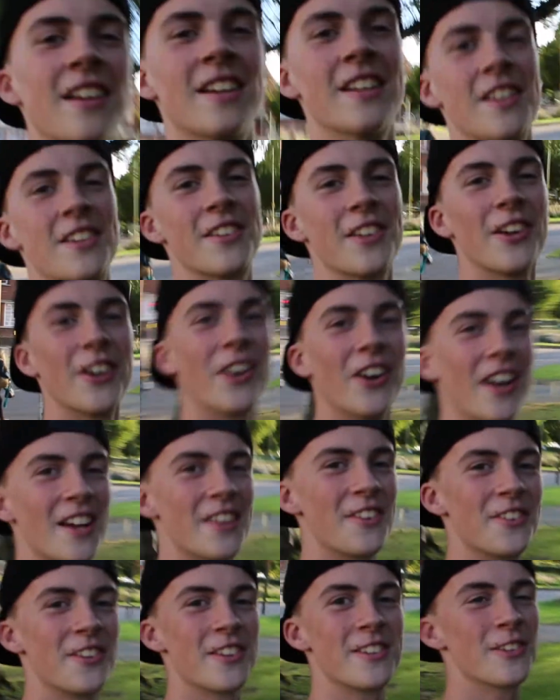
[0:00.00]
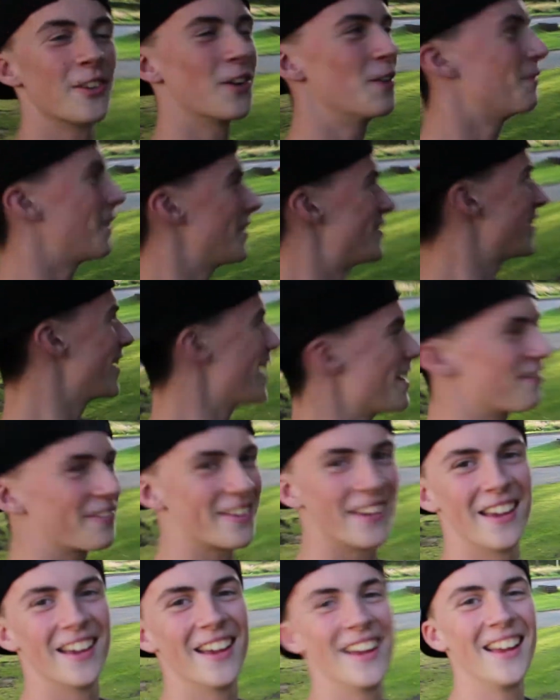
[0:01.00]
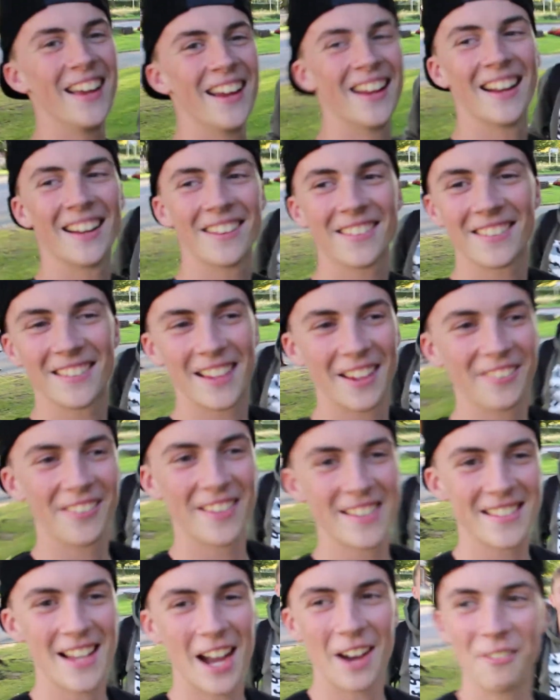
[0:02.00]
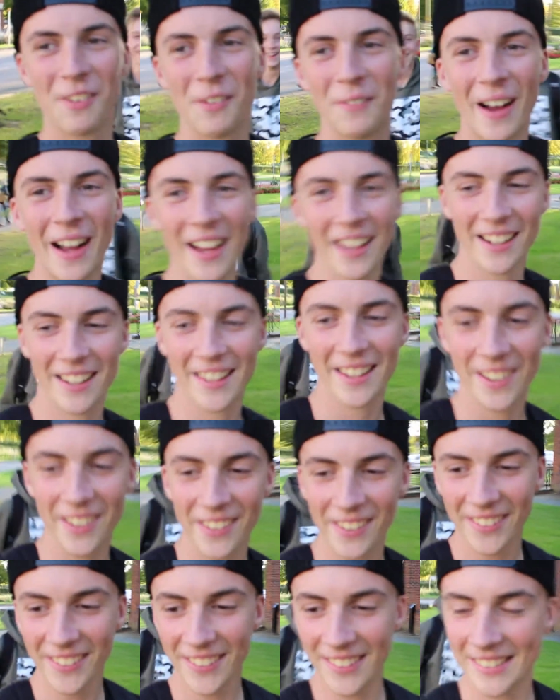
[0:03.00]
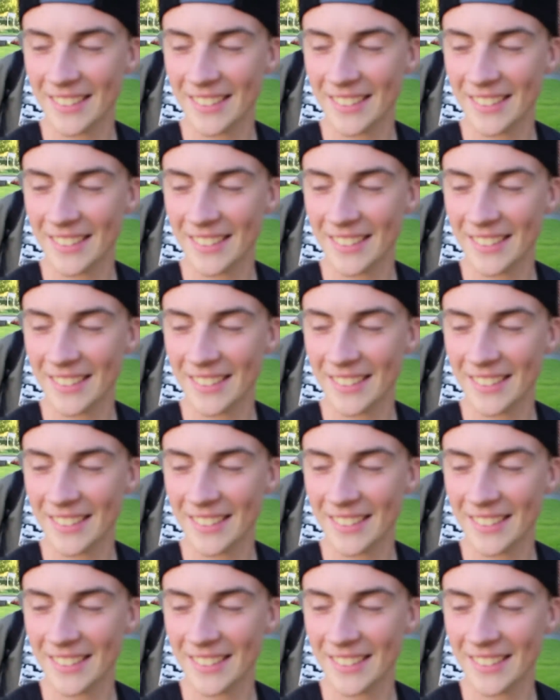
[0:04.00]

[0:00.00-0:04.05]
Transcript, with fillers: tiny. So guys, just joined by James here. Gang, just gang. giving his camera back, you know.